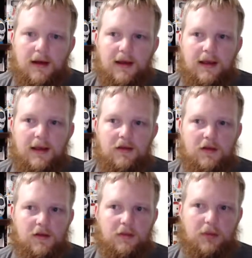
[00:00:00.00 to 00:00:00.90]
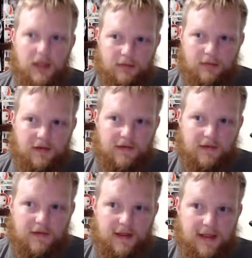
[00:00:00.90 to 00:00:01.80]
it's, the problem is
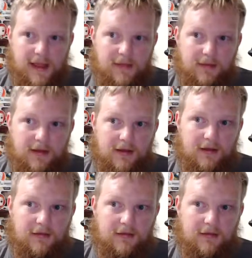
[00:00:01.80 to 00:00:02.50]
the gaming is